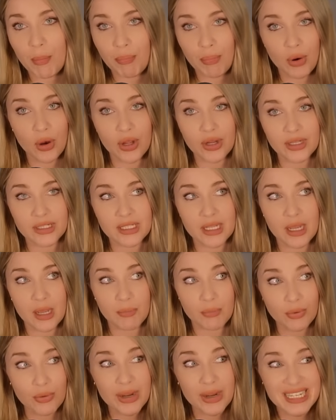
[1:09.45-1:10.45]
put a
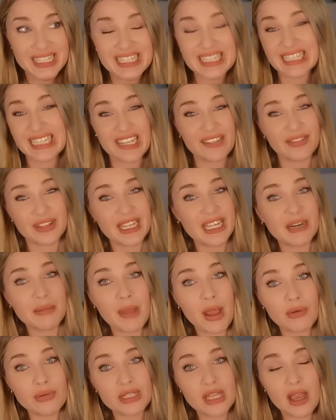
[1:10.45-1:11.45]
pretty significant
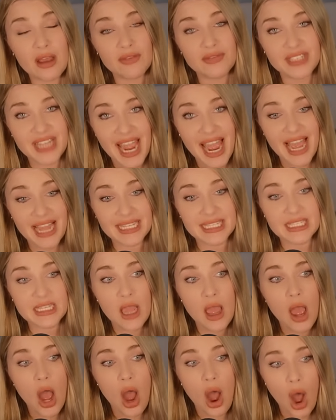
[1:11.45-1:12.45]
amount of tax
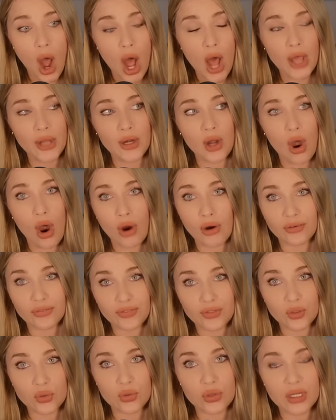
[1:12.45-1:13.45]
on our
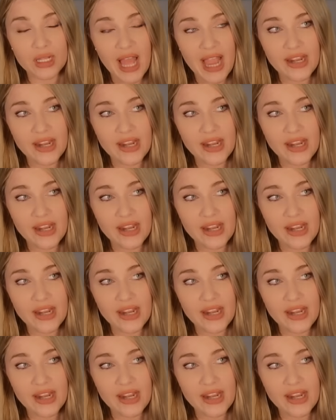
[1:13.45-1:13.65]
fuel.